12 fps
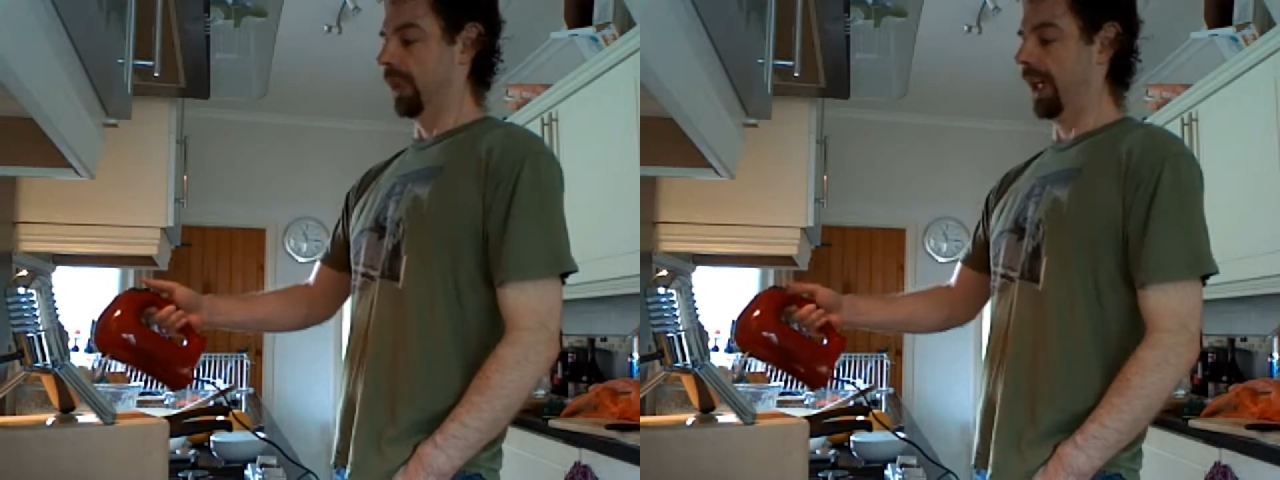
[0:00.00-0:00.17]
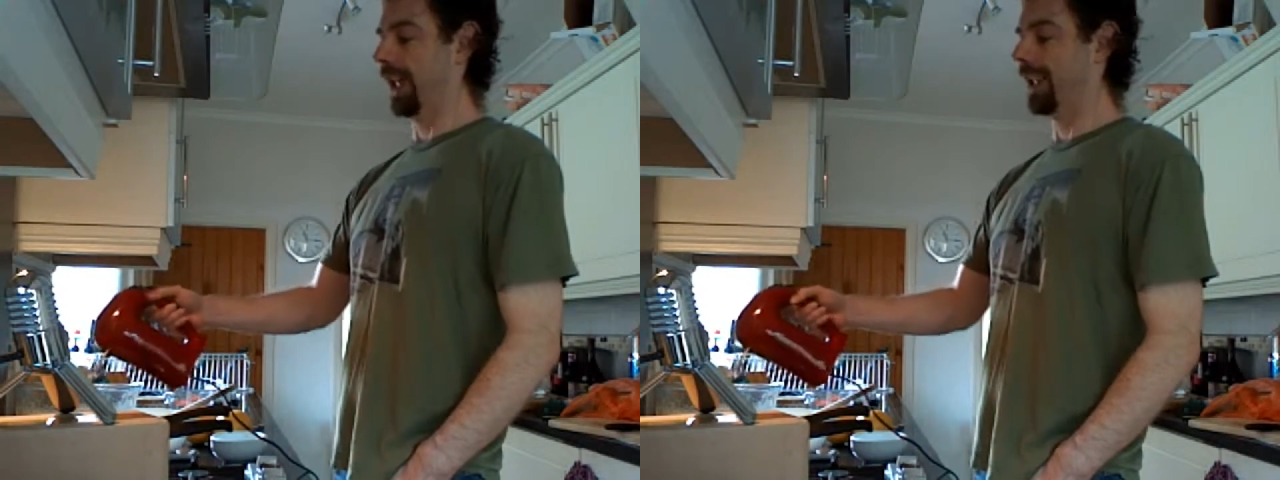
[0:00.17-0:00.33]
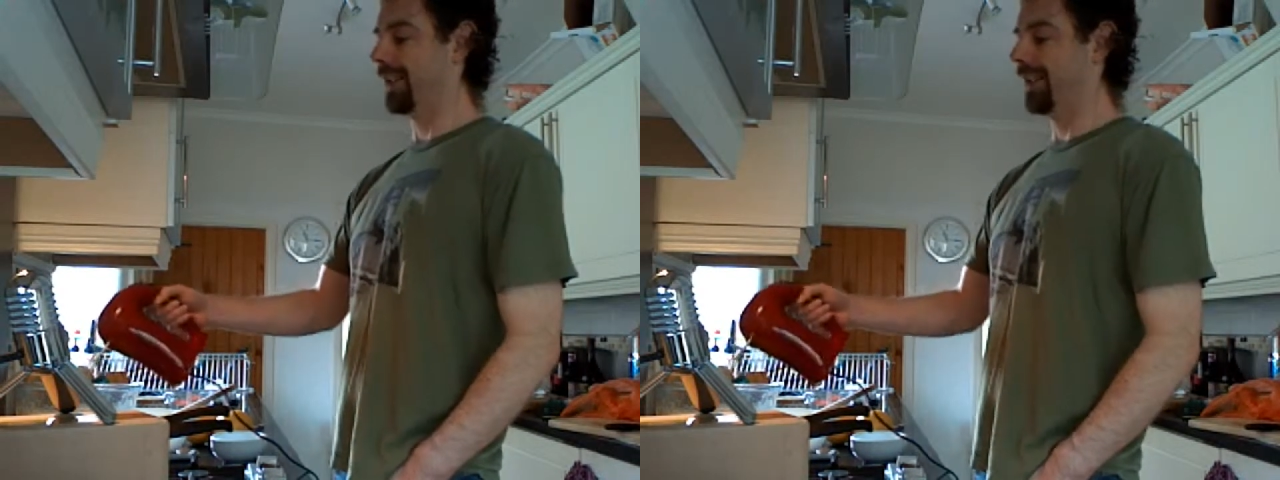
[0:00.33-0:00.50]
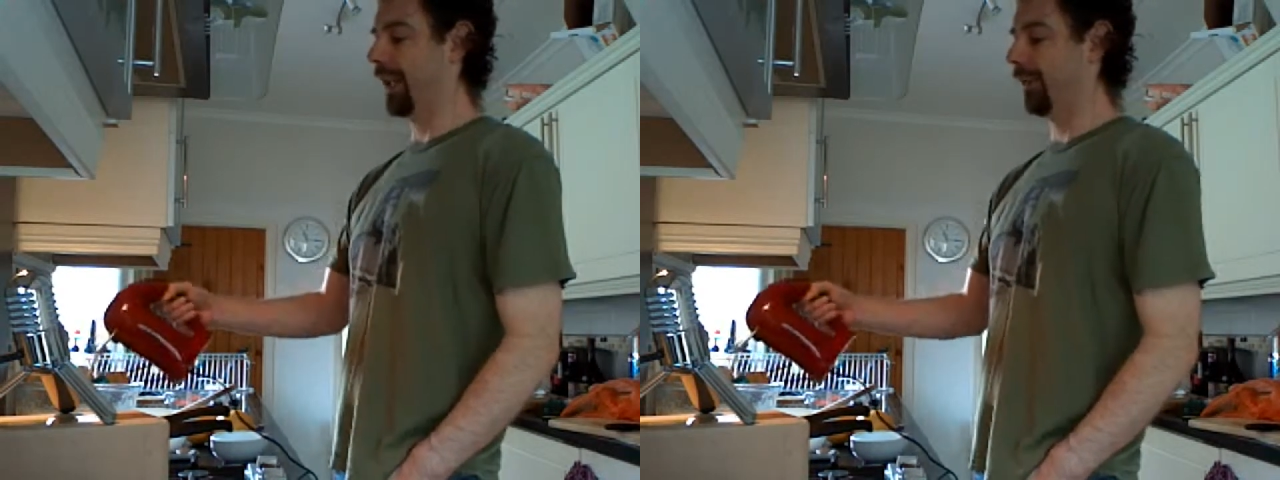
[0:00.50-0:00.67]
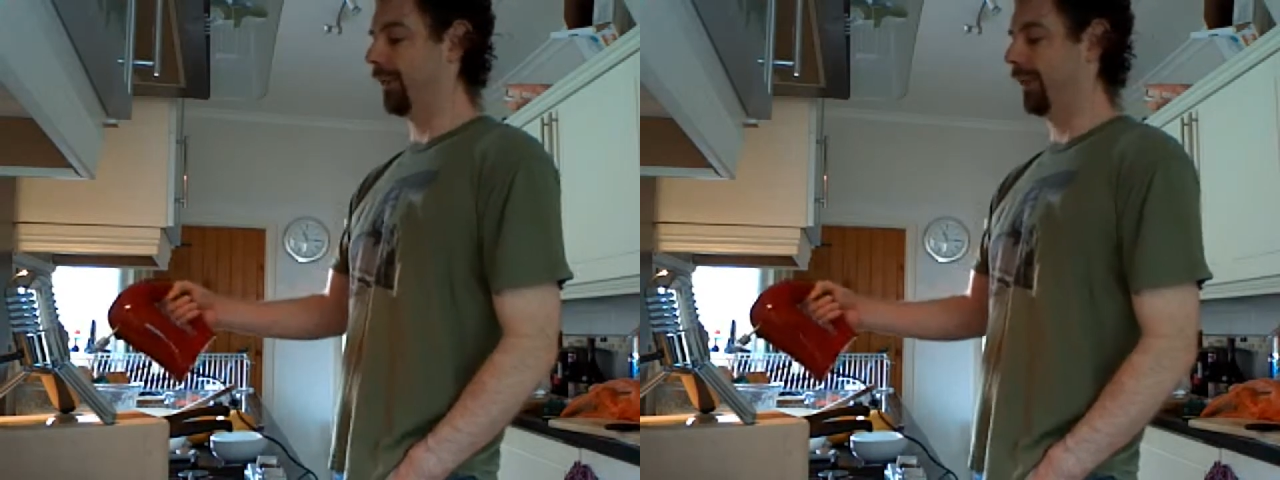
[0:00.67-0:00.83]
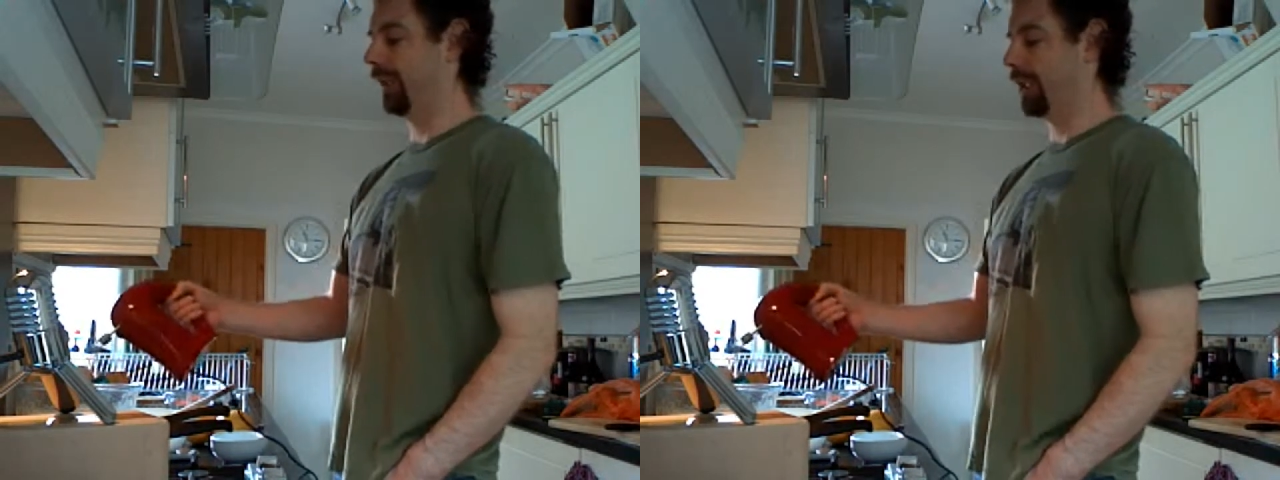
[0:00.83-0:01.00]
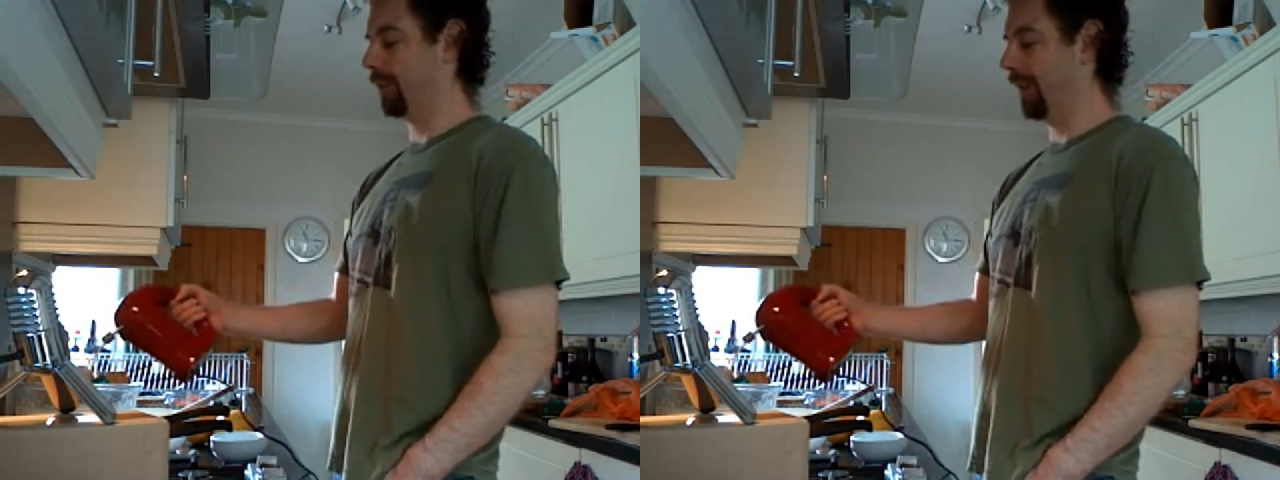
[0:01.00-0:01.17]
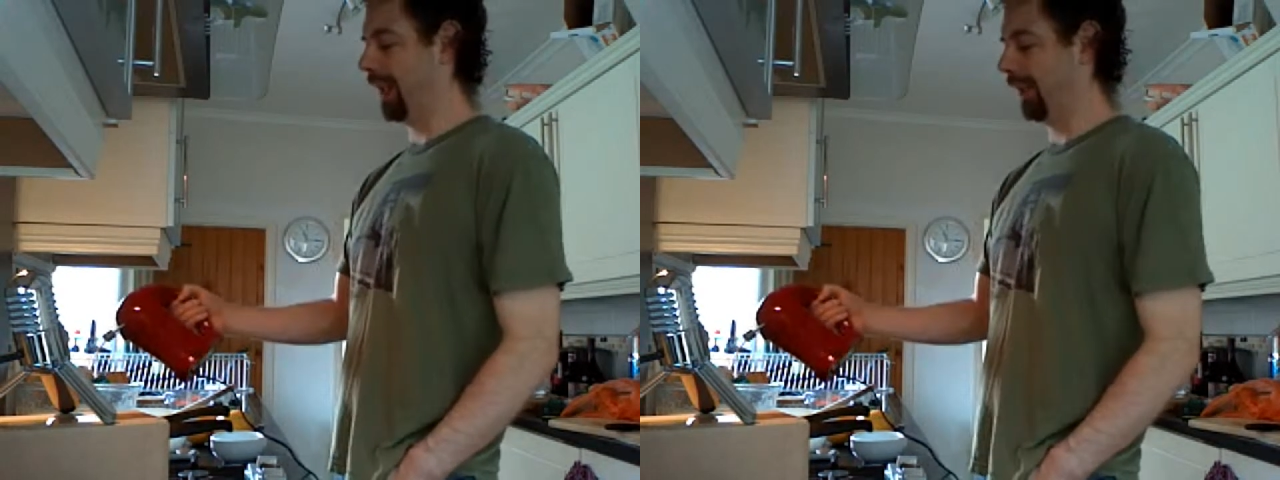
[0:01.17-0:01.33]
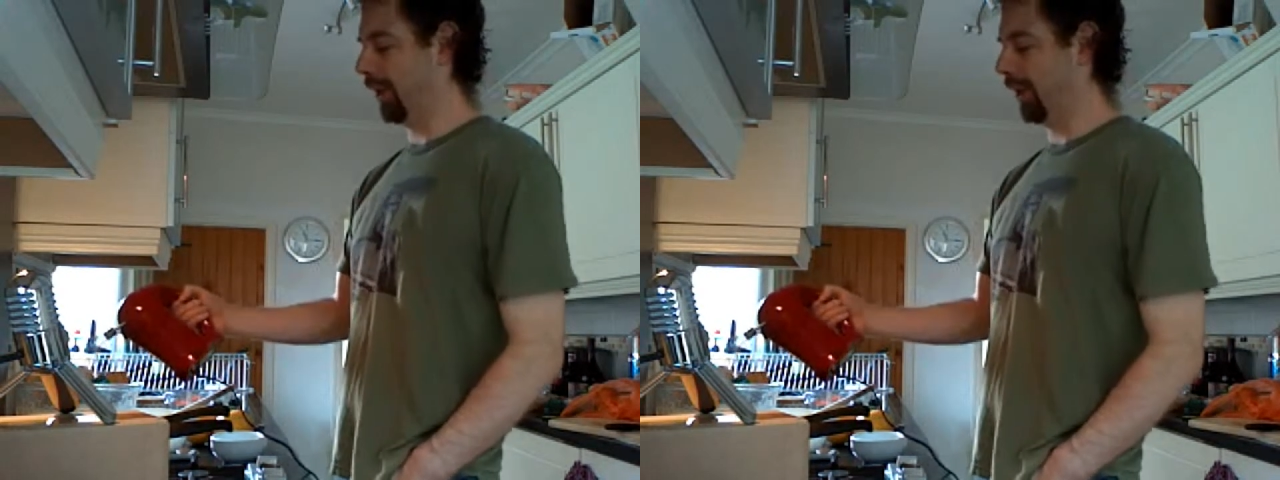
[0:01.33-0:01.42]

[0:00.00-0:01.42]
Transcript: I can definitely smell